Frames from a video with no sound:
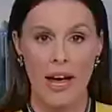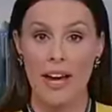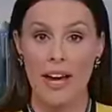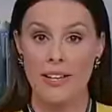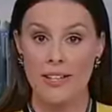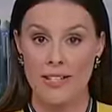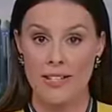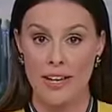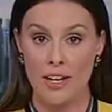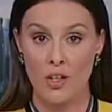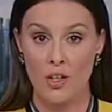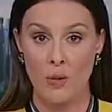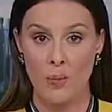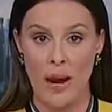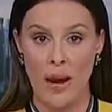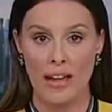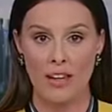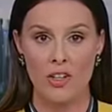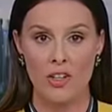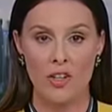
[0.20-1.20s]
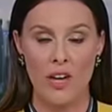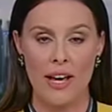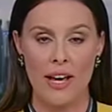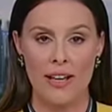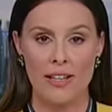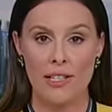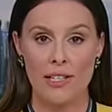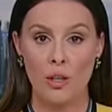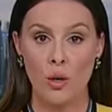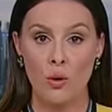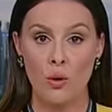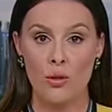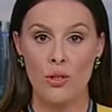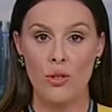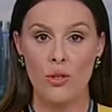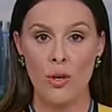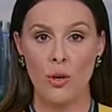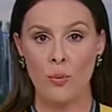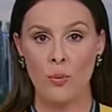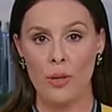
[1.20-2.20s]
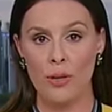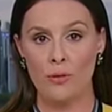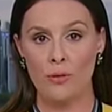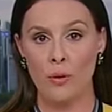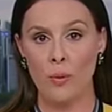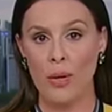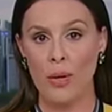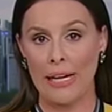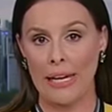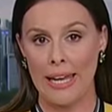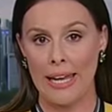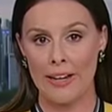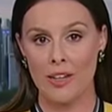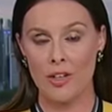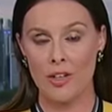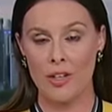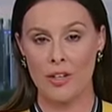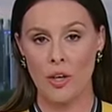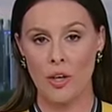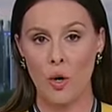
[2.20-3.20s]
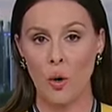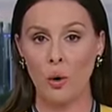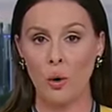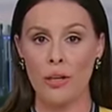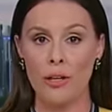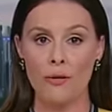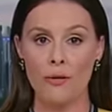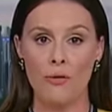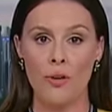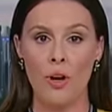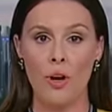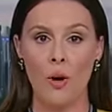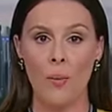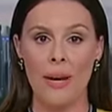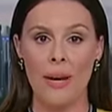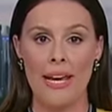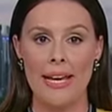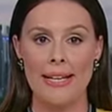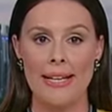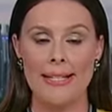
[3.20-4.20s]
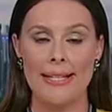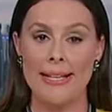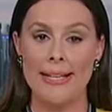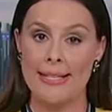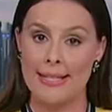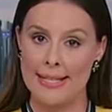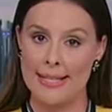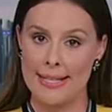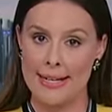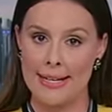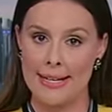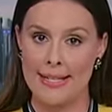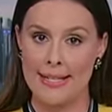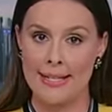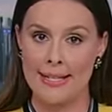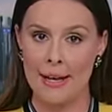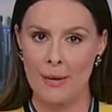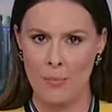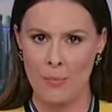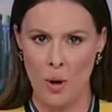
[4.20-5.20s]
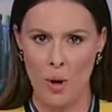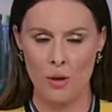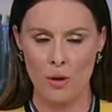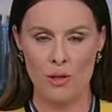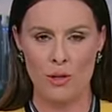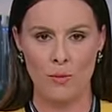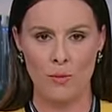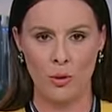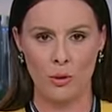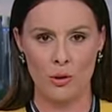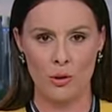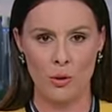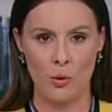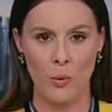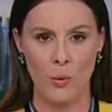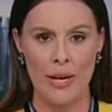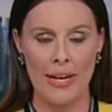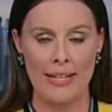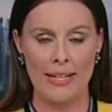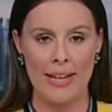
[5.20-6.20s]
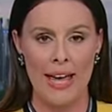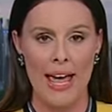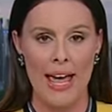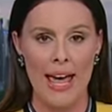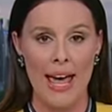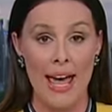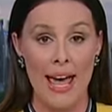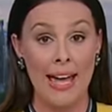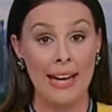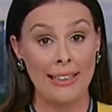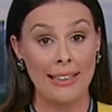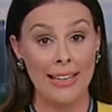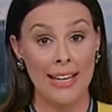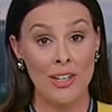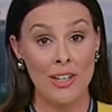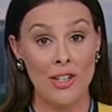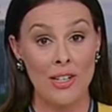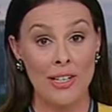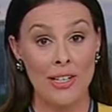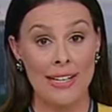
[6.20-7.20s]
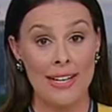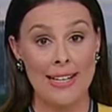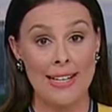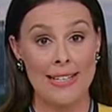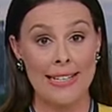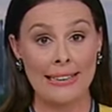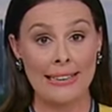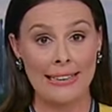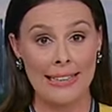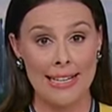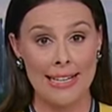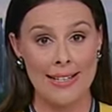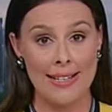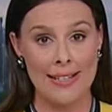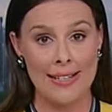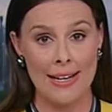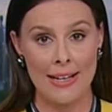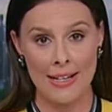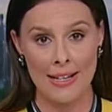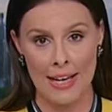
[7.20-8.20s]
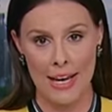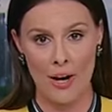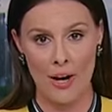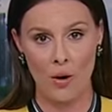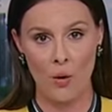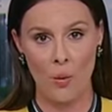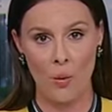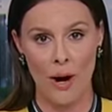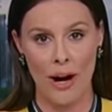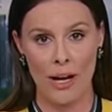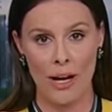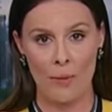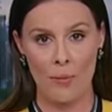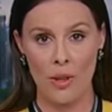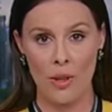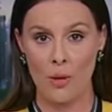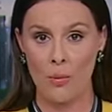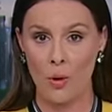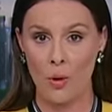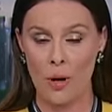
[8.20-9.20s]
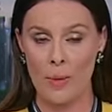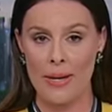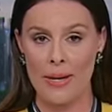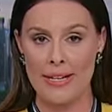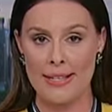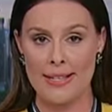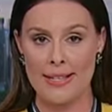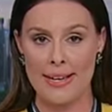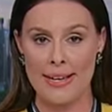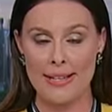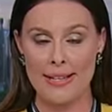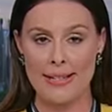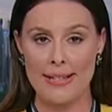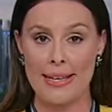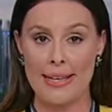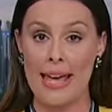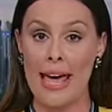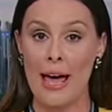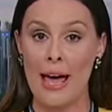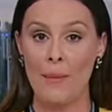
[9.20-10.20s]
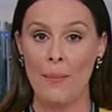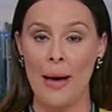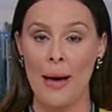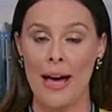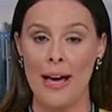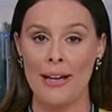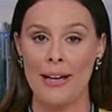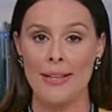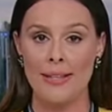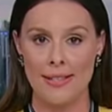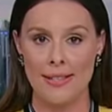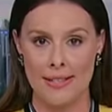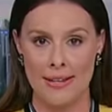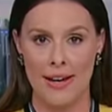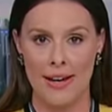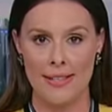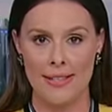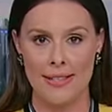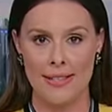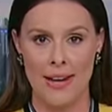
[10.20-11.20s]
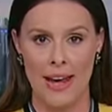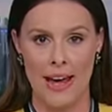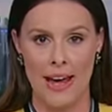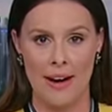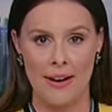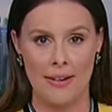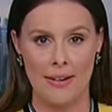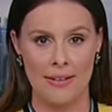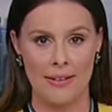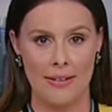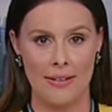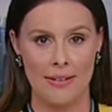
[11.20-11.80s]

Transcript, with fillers: Annastacia Palaszczuk has launched her bid for re-election, calling for nominees in seats impossible to win. An election is at least a year away, but the Premier says the campaign starts now.